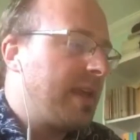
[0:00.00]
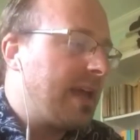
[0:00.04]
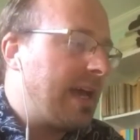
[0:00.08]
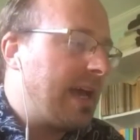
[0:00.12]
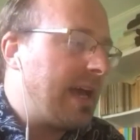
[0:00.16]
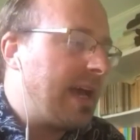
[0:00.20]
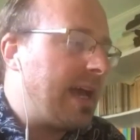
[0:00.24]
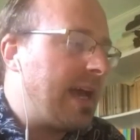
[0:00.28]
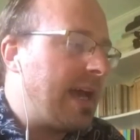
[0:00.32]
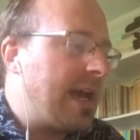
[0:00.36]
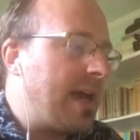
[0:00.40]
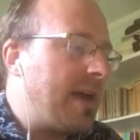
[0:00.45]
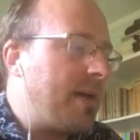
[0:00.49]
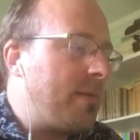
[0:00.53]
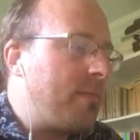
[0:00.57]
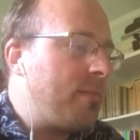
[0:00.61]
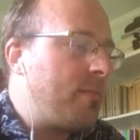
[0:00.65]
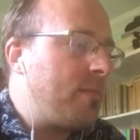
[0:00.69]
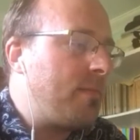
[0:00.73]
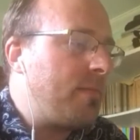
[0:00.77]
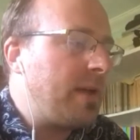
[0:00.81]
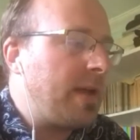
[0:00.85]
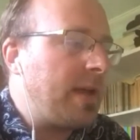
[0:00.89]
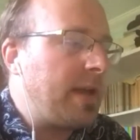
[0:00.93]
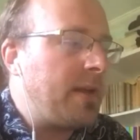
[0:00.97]

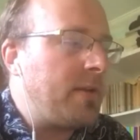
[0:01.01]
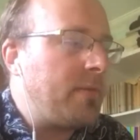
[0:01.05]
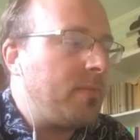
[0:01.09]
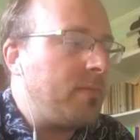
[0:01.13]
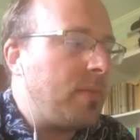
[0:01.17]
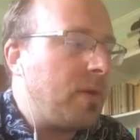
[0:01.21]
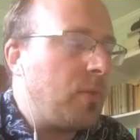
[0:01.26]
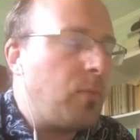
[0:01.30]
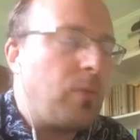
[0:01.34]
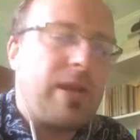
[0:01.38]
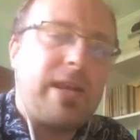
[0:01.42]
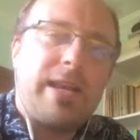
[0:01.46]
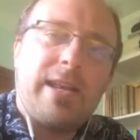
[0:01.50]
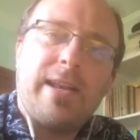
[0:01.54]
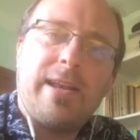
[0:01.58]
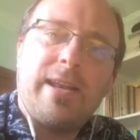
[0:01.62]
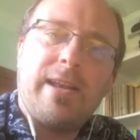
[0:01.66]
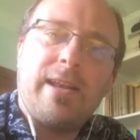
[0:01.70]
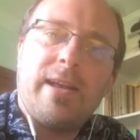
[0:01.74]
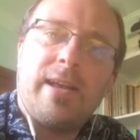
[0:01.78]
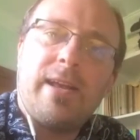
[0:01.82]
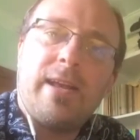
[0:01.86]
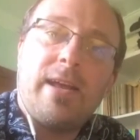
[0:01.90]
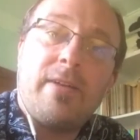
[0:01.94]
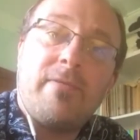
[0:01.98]
But we did
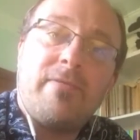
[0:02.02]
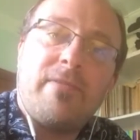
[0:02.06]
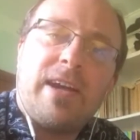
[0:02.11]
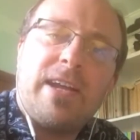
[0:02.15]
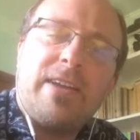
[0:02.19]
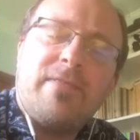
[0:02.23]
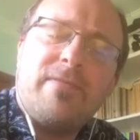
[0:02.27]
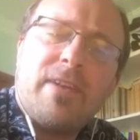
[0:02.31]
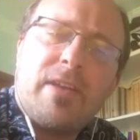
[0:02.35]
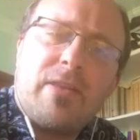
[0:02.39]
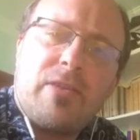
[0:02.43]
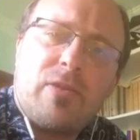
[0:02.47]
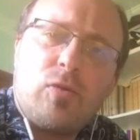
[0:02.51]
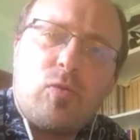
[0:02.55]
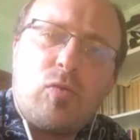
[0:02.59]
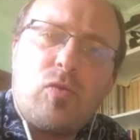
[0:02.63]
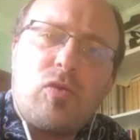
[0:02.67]
a Viva through